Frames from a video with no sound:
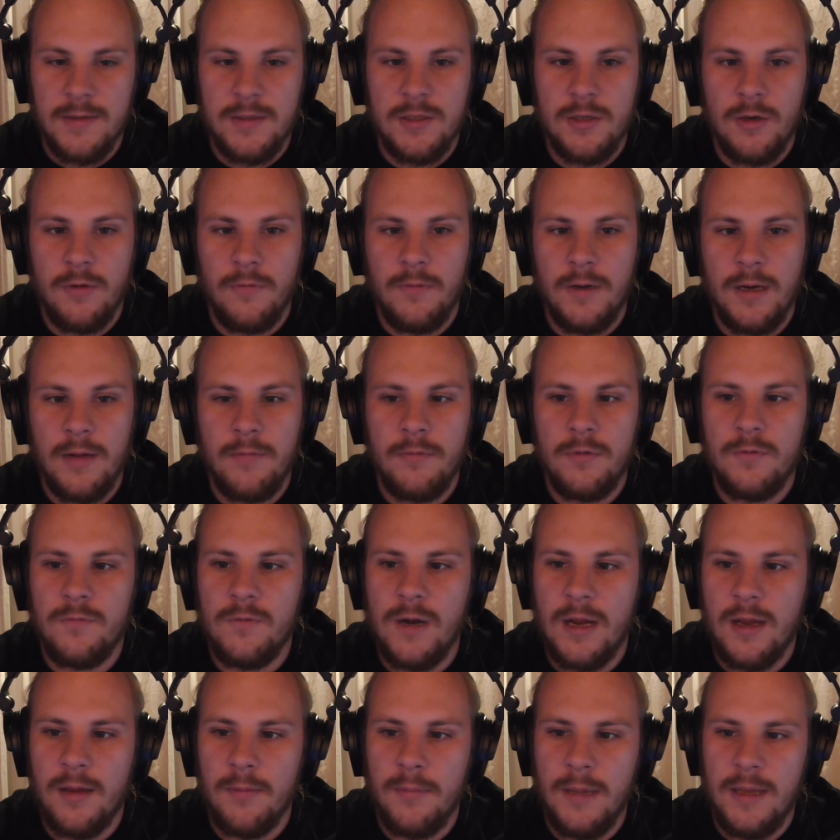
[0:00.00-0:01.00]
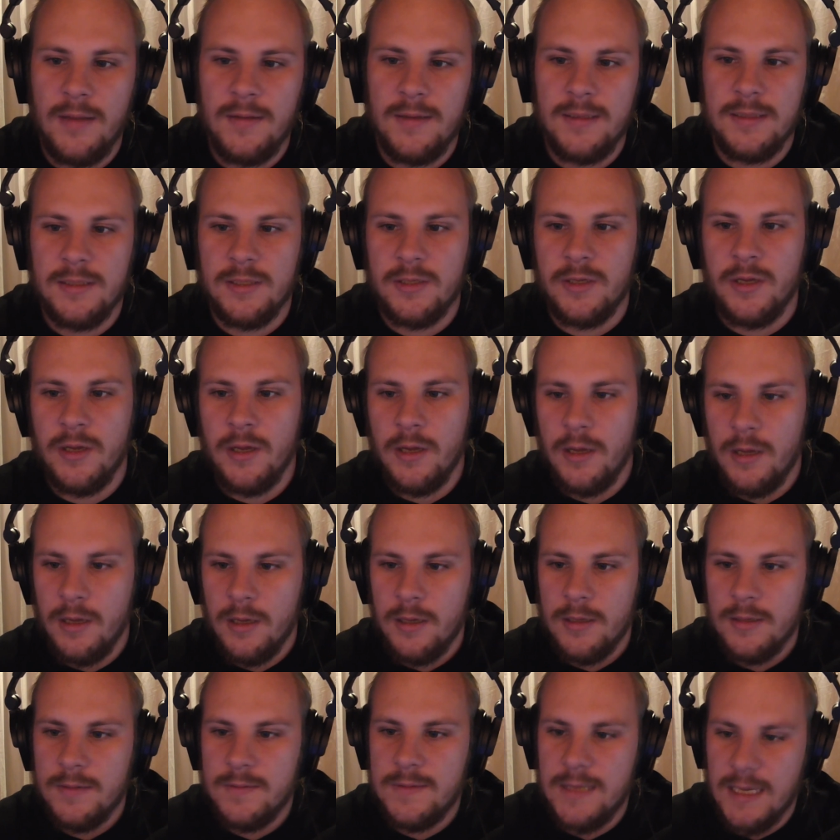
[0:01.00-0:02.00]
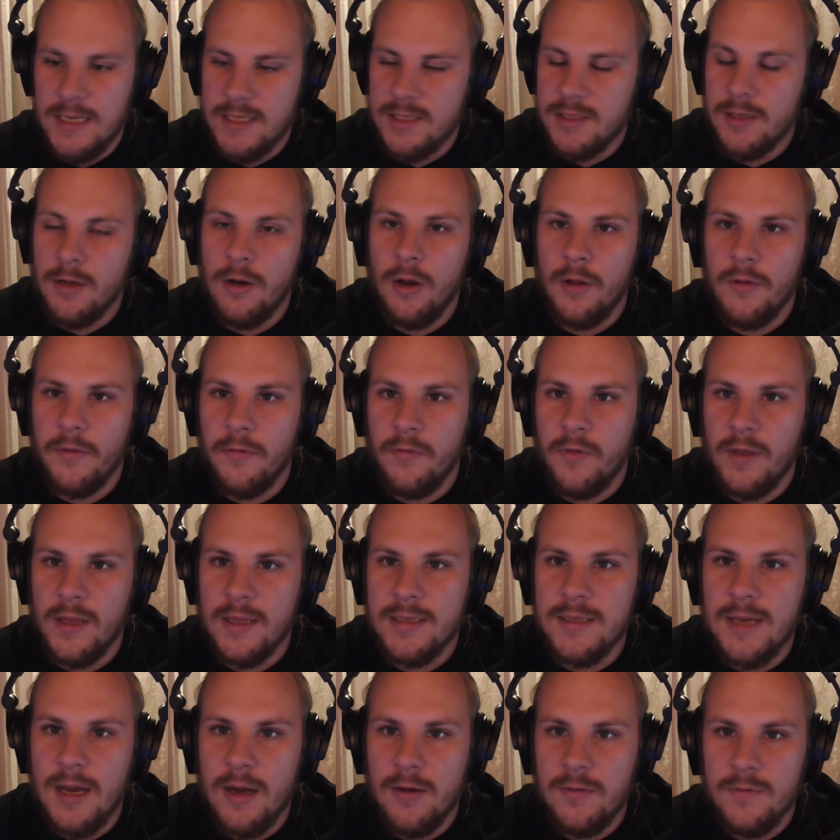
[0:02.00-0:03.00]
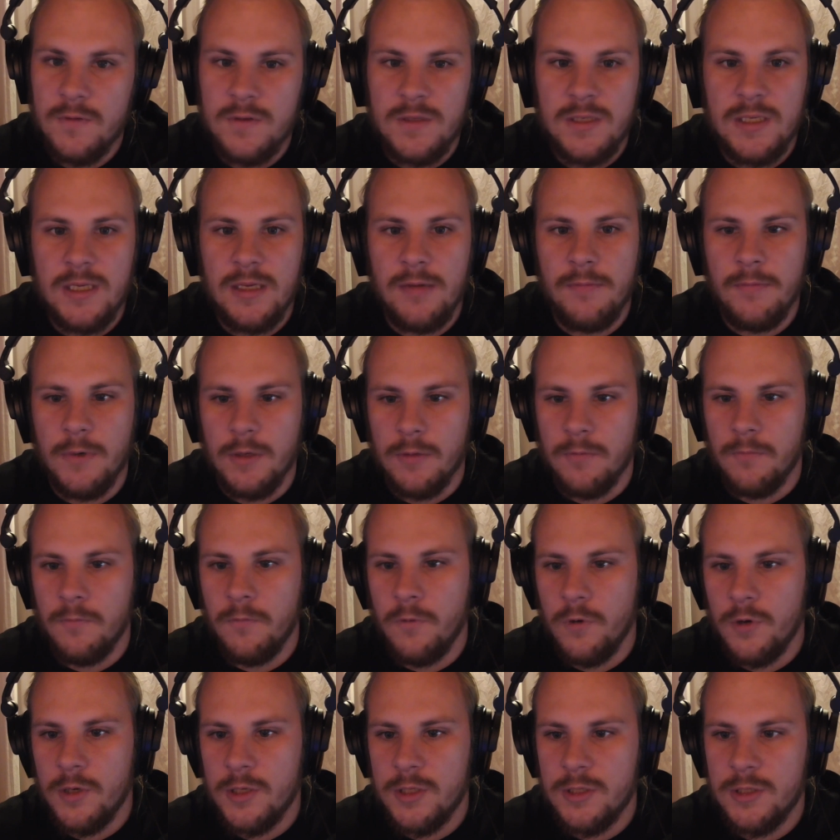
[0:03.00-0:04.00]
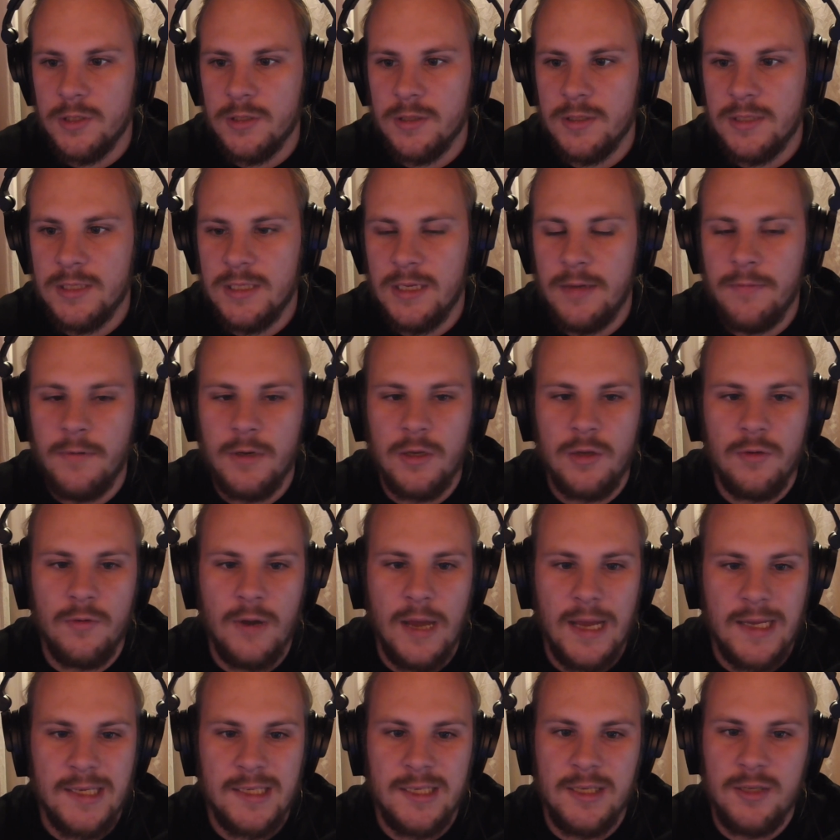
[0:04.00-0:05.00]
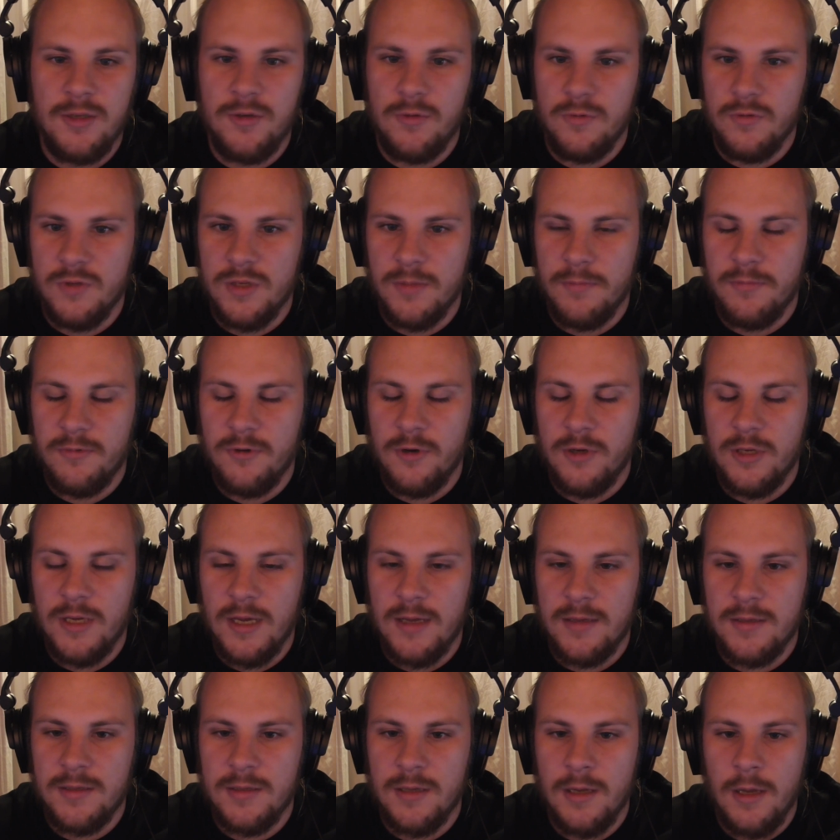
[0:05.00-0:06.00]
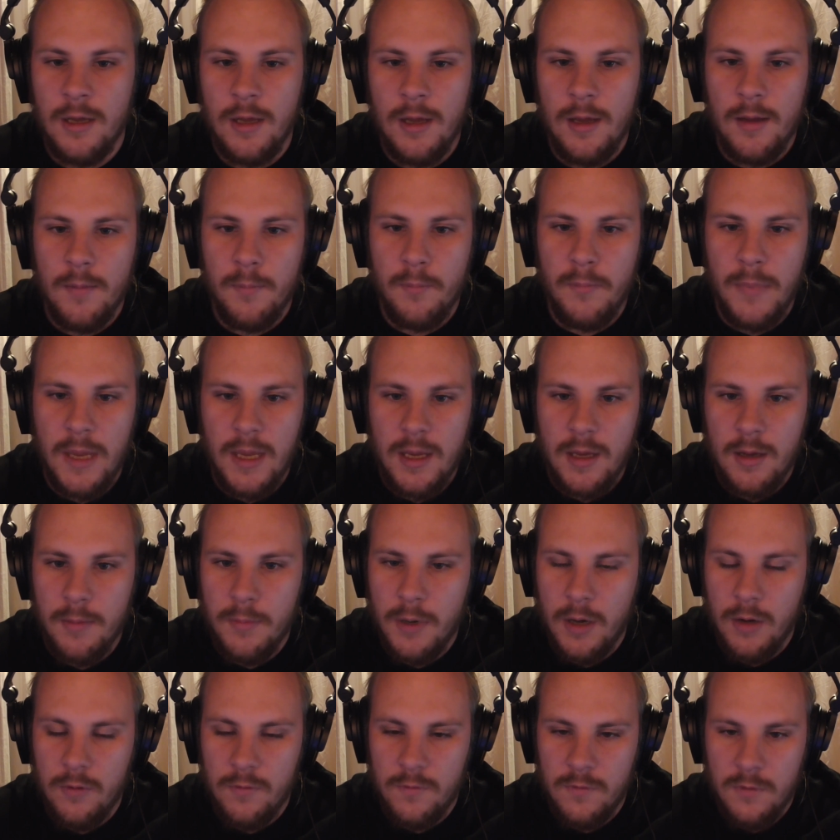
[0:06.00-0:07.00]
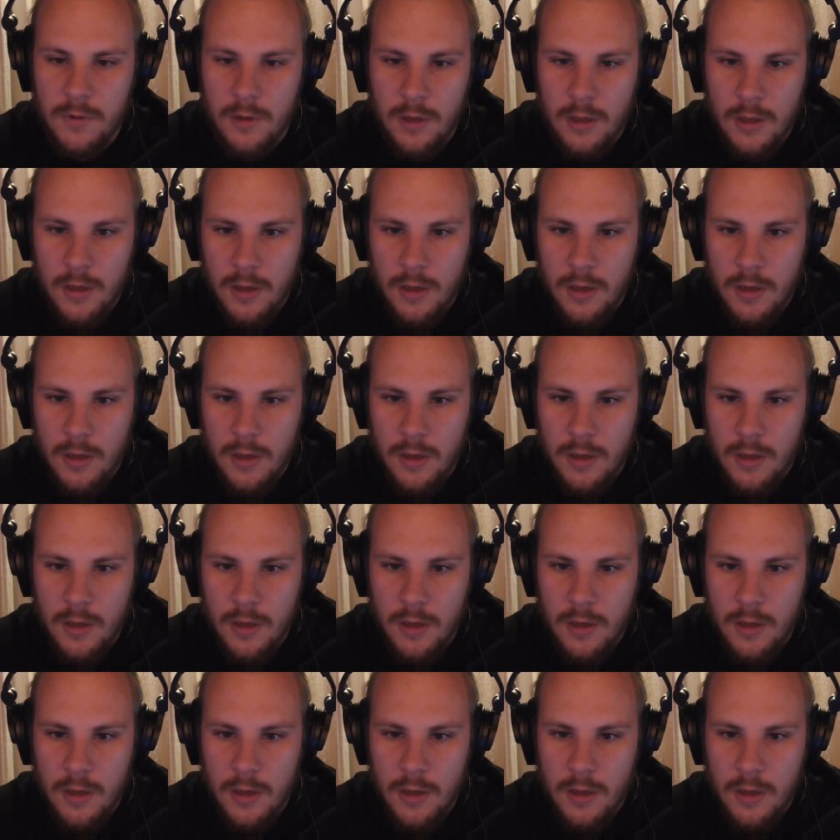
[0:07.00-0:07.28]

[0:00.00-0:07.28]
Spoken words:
So what I would recommend is test a lot of things out, see what works, see what you actually use in projects, make about